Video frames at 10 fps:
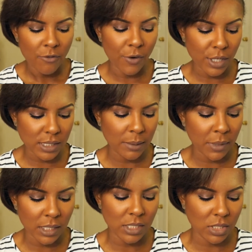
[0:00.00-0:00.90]
First,
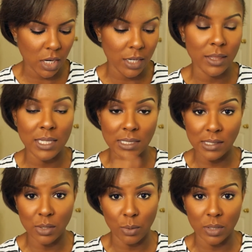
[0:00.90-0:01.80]
I'm gonna start, and this
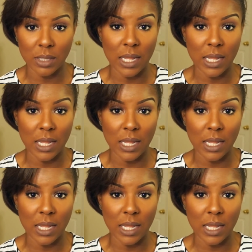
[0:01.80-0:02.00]
is the order